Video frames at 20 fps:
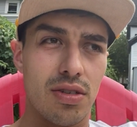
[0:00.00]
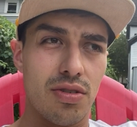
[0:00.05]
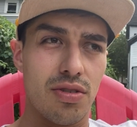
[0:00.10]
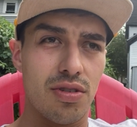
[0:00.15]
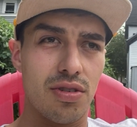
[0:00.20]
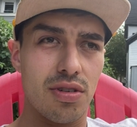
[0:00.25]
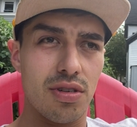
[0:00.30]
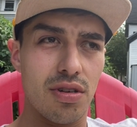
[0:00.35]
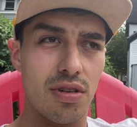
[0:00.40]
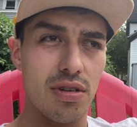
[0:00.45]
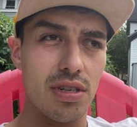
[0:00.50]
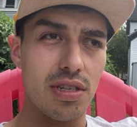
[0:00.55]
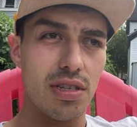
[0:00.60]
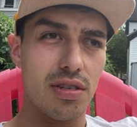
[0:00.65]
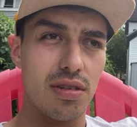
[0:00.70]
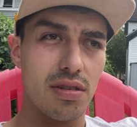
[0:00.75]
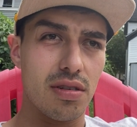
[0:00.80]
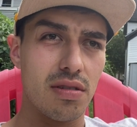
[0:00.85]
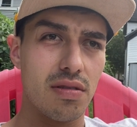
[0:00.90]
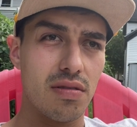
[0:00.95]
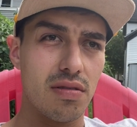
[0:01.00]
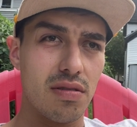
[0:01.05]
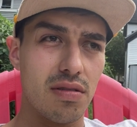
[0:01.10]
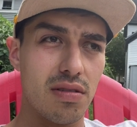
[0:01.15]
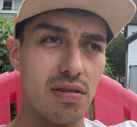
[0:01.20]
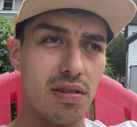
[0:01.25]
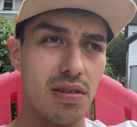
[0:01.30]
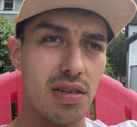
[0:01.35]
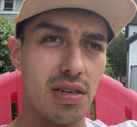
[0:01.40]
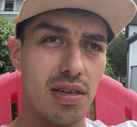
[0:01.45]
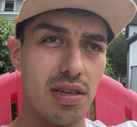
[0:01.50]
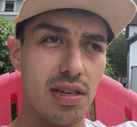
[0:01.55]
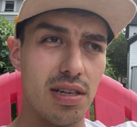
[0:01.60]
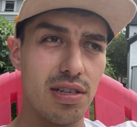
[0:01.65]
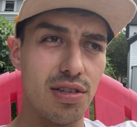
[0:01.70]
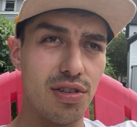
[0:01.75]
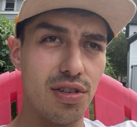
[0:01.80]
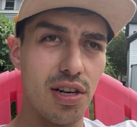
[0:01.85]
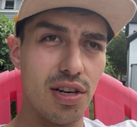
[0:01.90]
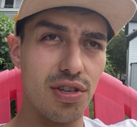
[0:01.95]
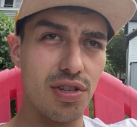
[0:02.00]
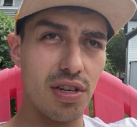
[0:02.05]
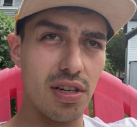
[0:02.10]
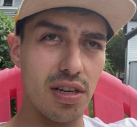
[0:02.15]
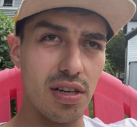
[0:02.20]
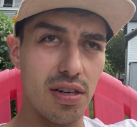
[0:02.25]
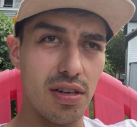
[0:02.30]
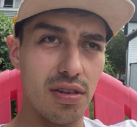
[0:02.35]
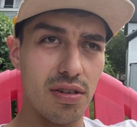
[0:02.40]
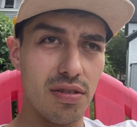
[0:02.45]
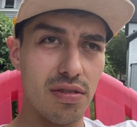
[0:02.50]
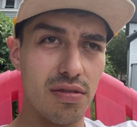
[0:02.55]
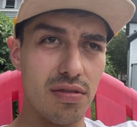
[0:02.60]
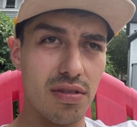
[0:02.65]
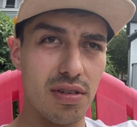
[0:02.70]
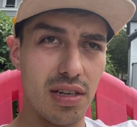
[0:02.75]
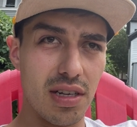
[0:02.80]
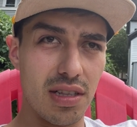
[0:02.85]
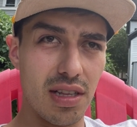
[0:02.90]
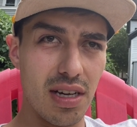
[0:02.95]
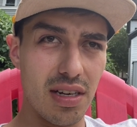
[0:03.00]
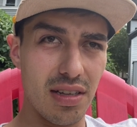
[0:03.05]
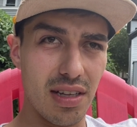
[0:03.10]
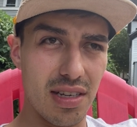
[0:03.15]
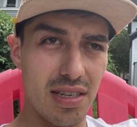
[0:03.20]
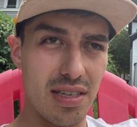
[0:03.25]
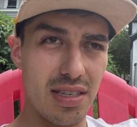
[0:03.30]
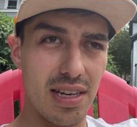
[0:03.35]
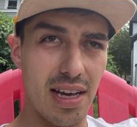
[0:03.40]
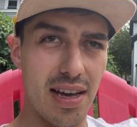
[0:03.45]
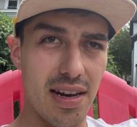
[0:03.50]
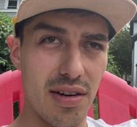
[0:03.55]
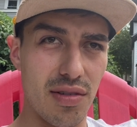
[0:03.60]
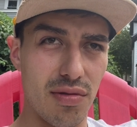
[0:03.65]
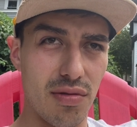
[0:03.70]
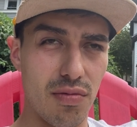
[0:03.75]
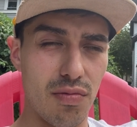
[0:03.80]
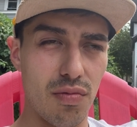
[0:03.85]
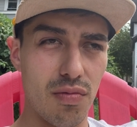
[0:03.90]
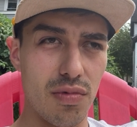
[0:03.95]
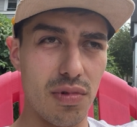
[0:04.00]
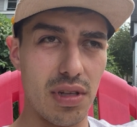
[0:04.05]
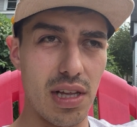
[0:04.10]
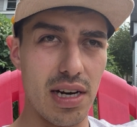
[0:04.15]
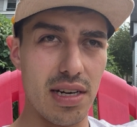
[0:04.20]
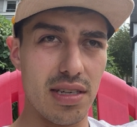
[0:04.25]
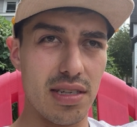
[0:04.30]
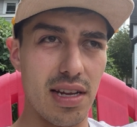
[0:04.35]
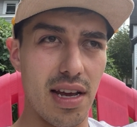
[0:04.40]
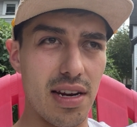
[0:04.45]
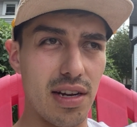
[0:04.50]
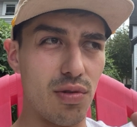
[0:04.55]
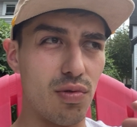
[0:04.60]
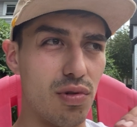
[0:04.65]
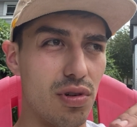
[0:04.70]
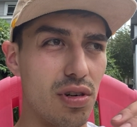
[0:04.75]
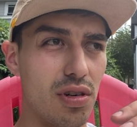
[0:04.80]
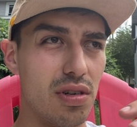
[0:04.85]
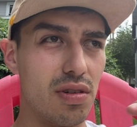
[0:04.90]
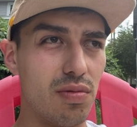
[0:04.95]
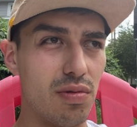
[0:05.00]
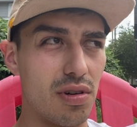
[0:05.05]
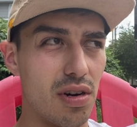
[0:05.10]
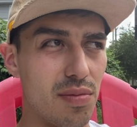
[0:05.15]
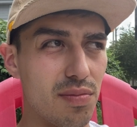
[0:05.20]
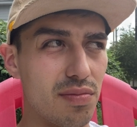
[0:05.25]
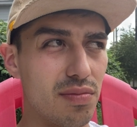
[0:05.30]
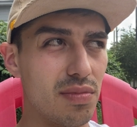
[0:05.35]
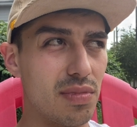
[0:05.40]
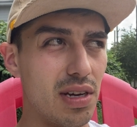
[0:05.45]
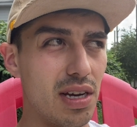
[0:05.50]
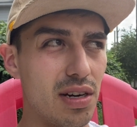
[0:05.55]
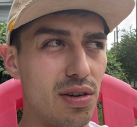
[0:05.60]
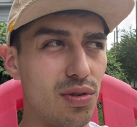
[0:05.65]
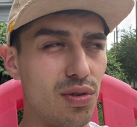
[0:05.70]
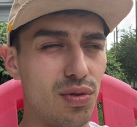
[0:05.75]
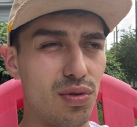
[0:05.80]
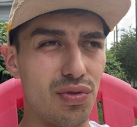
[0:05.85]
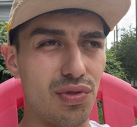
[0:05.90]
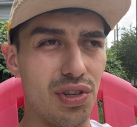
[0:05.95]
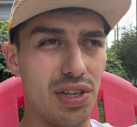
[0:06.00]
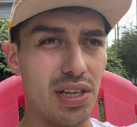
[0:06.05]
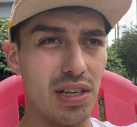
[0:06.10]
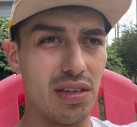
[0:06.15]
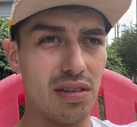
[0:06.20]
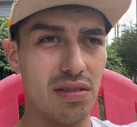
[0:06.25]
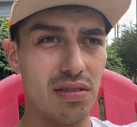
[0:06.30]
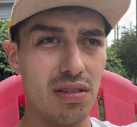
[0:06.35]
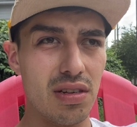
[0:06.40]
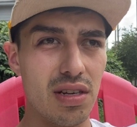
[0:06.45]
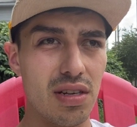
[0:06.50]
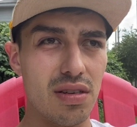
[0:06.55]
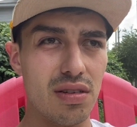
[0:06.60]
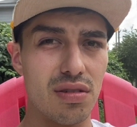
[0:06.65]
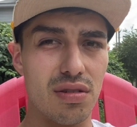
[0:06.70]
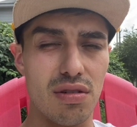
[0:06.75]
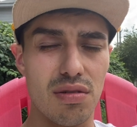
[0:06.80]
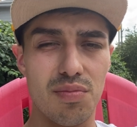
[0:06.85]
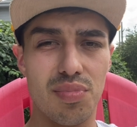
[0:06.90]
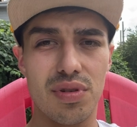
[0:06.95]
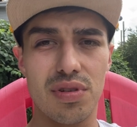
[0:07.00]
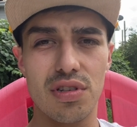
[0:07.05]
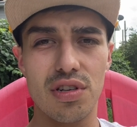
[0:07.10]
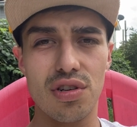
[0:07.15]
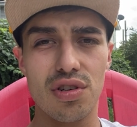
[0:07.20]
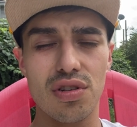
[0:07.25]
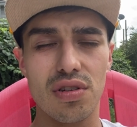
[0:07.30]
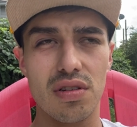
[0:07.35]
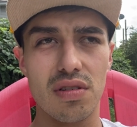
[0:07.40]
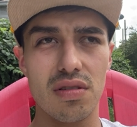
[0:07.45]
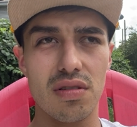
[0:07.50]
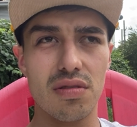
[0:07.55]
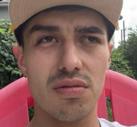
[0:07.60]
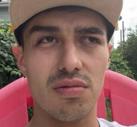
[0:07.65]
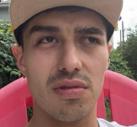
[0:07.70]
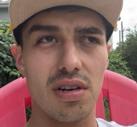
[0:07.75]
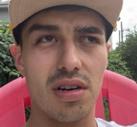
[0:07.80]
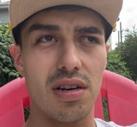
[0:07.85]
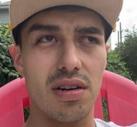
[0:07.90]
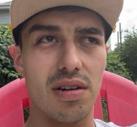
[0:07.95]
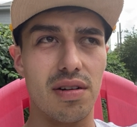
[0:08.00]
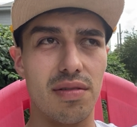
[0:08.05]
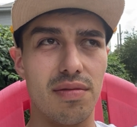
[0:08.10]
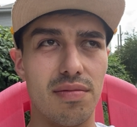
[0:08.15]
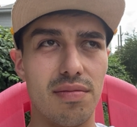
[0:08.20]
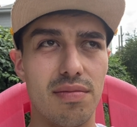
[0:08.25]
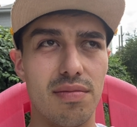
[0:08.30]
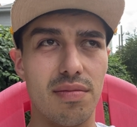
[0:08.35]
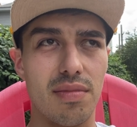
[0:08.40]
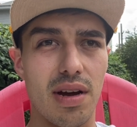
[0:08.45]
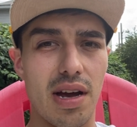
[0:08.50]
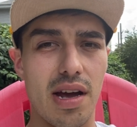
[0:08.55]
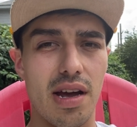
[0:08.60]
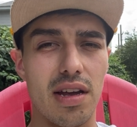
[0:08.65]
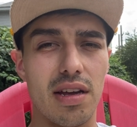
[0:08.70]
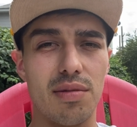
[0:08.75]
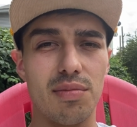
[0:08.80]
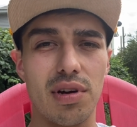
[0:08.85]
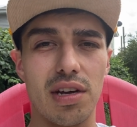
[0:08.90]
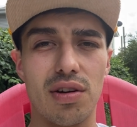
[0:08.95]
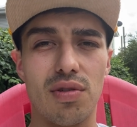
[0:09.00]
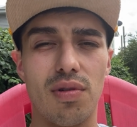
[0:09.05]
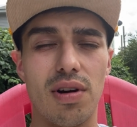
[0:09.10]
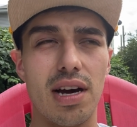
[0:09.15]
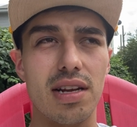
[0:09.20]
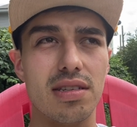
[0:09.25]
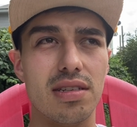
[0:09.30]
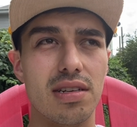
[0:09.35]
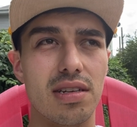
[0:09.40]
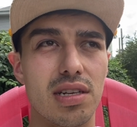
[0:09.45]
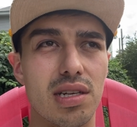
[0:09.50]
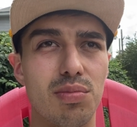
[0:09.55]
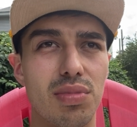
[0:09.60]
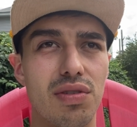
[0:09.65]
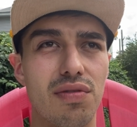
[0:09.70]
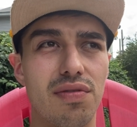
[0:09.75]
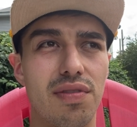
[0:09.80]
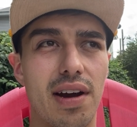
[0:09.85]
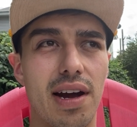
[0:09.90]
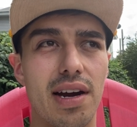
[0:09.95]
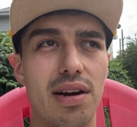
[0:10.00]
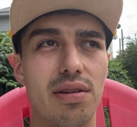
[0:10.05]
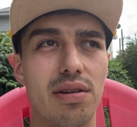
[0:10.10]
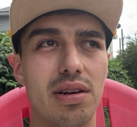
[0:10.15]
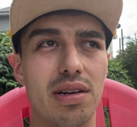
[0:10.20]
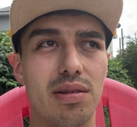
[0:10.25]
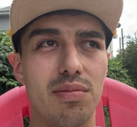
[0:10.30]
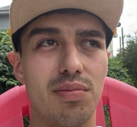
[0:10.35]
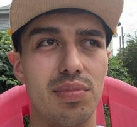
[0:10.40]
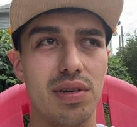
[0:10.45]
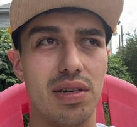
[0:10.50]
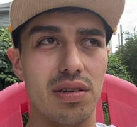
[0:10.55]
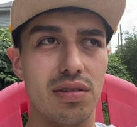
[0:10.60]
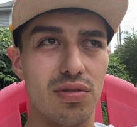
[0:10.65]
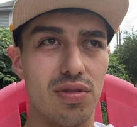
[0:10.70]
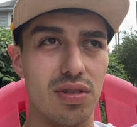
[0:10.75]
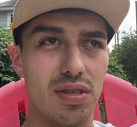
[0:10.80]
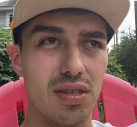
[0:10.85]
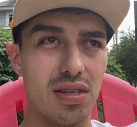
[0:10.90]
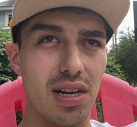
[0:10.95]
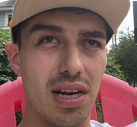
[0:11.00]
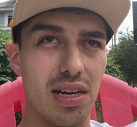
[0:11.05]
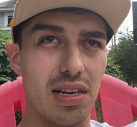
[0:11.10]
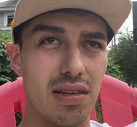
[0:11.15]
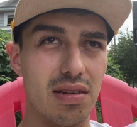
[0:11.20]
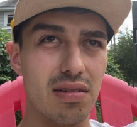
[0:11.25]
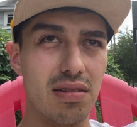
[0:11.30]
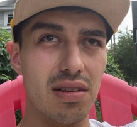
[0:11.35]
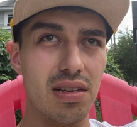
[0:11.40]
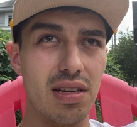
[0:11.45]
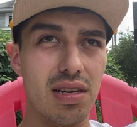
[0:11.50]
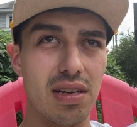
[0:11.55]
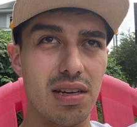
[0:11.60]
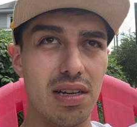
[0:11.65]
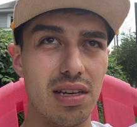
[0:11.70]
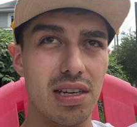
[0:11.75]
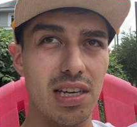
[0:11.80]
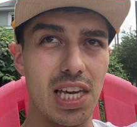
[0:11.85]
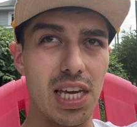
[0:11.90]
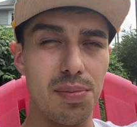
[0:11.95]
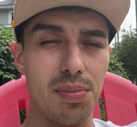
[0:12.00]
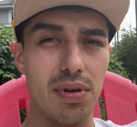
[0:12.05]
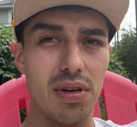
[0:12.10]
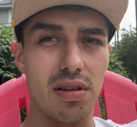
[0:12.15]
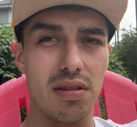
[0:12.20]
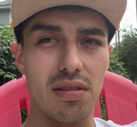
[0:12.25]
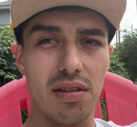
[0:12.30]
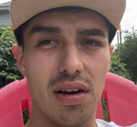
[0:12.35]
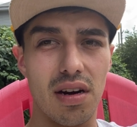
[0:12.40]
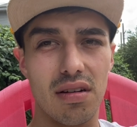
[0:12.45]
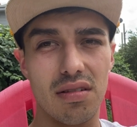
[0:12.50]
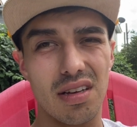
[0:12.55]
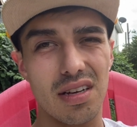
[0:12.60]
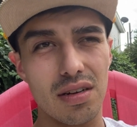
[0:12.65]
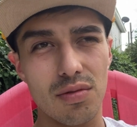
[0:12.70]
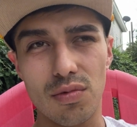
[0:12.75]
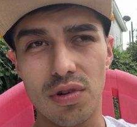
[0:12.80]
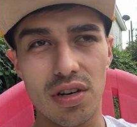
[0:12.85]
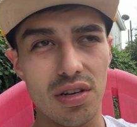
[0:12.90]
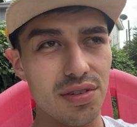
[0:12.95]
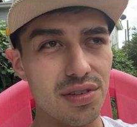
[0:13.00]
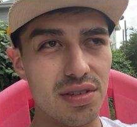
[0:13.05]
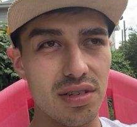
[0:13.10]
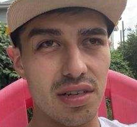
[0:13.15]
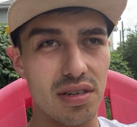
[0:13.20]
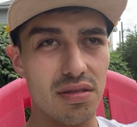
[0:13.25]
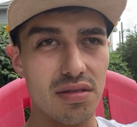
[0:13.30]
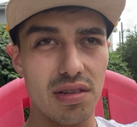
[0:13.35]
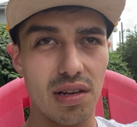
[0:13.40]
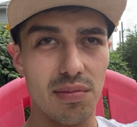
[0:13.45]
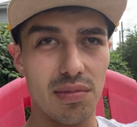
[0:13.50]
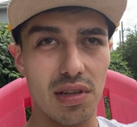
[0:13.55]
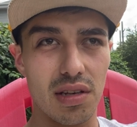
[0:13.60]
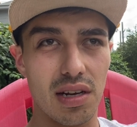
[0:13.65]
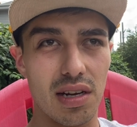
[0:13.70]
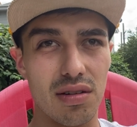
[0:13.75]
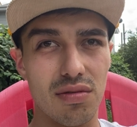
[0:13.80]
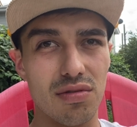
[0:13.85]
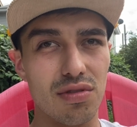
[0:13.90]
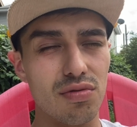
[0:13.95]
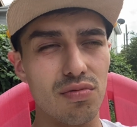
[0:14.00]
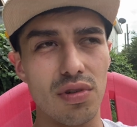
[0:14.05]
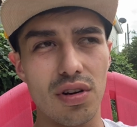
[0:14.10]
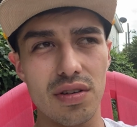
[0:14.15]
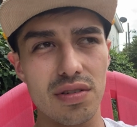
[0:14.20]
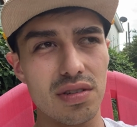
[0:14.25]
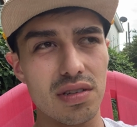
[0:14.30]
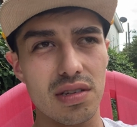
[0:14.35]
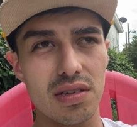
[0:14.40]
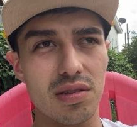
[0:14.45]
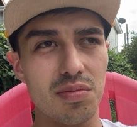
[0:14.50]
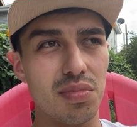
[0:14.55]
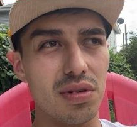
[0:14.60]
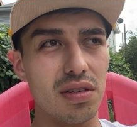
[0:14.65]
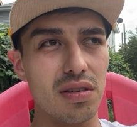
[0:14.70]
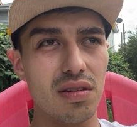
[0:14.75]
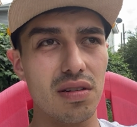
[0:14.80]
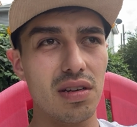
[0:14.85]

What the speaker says: so it's touch and go. A lot of static work where I'm kind of holding certain positions where my quads need to be firing, but just kind of keeping it there, like a wall sit or something. I don't do wall sits, but